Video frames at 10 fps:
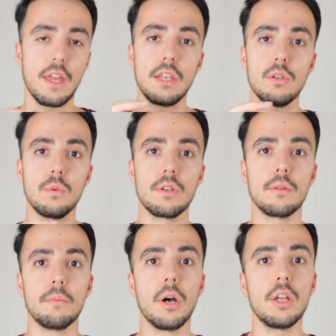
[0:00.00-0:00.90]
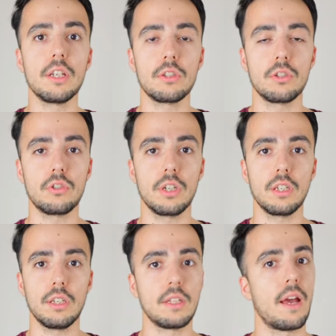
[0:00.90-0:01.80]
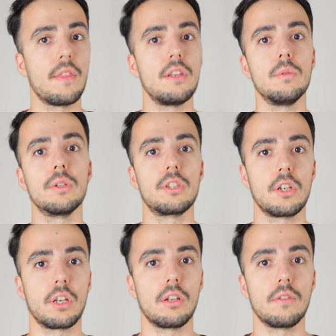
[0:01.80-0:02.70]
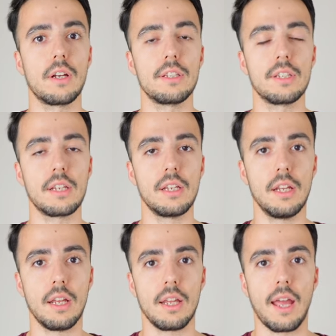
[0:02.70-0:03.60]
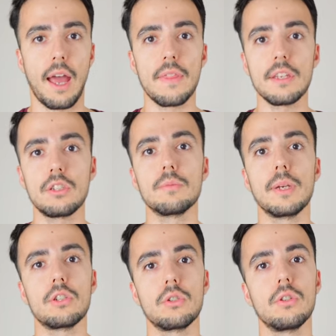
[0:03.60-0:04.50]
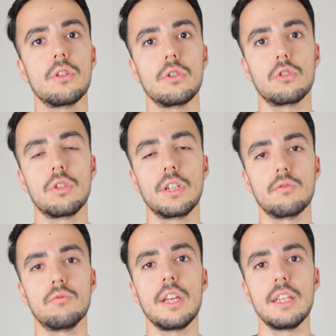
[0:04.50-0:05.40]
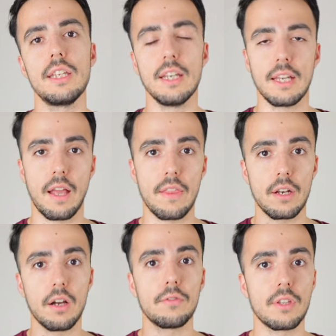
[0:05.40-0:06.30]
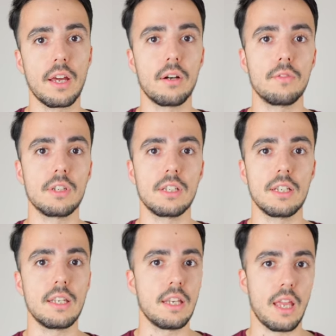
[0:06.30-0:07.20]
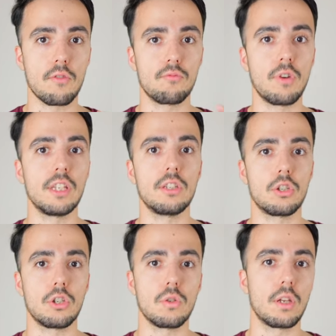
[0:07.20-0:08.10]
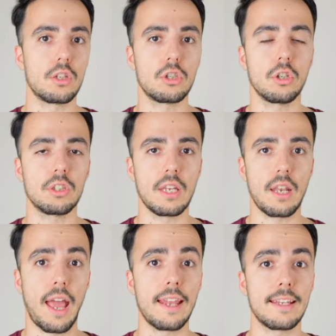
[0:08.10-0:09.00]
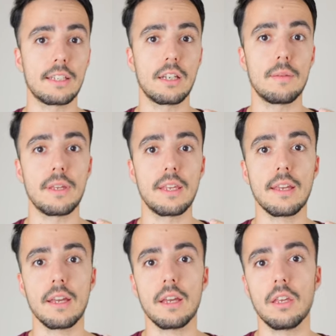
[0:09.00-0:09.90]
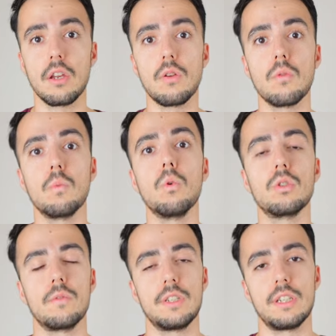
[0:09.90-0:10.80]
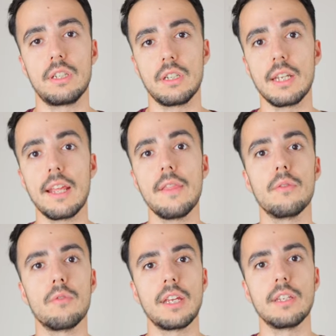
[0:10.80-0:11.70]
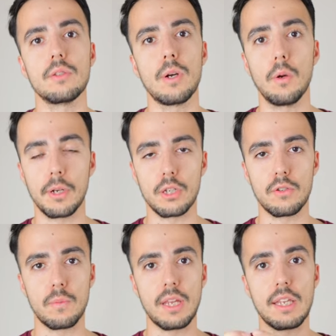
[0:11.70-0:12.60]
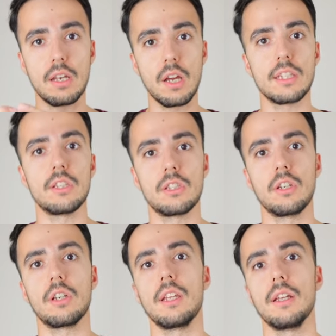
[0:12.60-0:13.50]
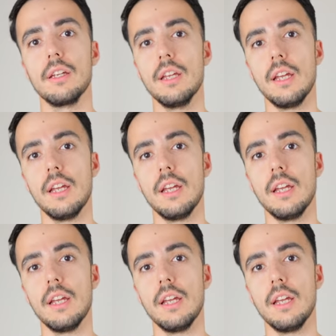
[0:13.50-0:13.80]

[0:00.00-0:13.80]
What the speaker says: Then you would burnish the string, and then you would circularize it. And this just makes sure that your string is ready. And then after that, obviously, it's ready to shoot. It's shot in, and it's gonna be, you know, water resistant in the rain as well, because you've made it nice and circular.